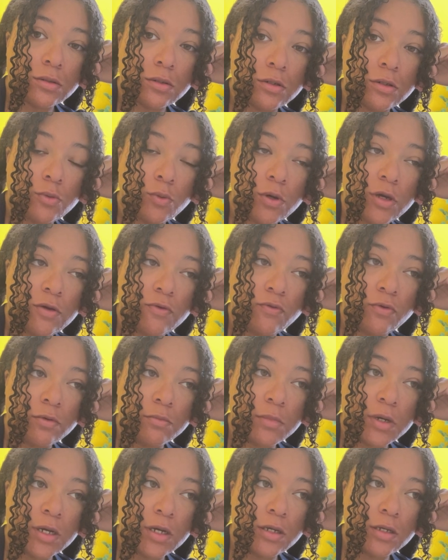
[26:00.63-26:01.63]
away from
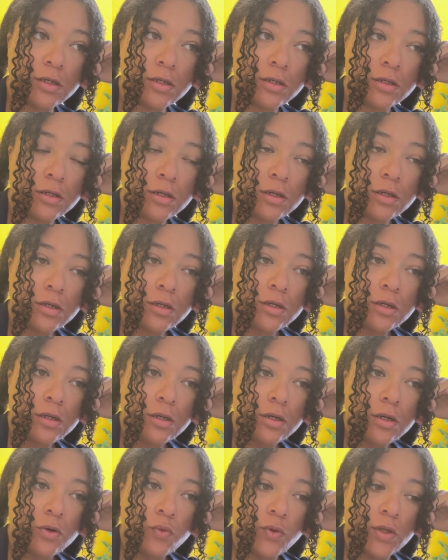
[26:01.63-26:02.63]
my
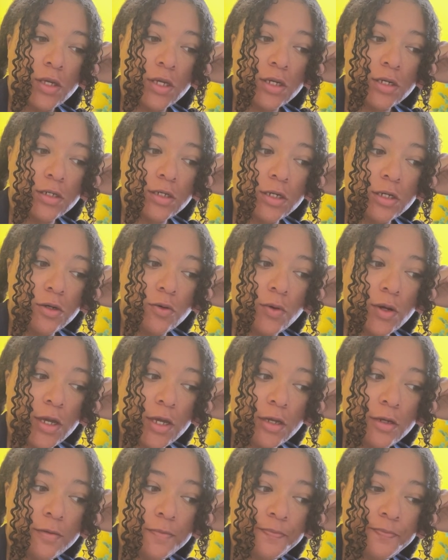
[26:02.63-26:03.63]
weekend
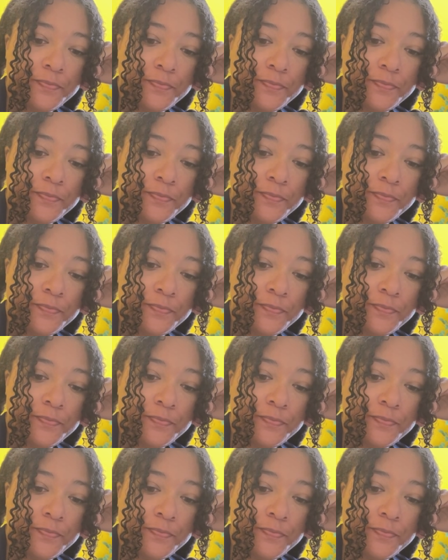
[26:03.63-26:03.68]
getaway.